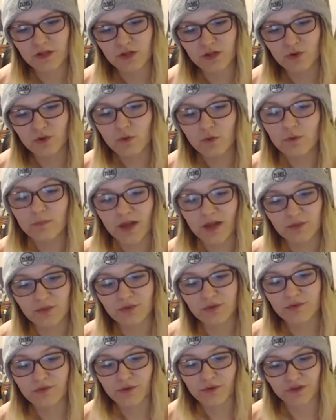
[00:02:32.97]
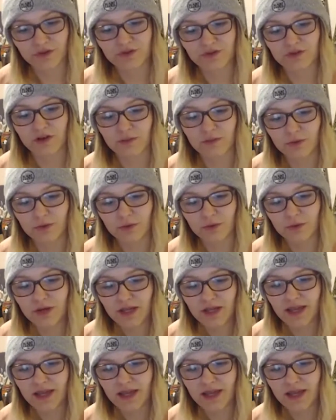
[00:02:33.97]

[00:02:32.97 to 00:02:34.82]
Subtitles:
your method, for example,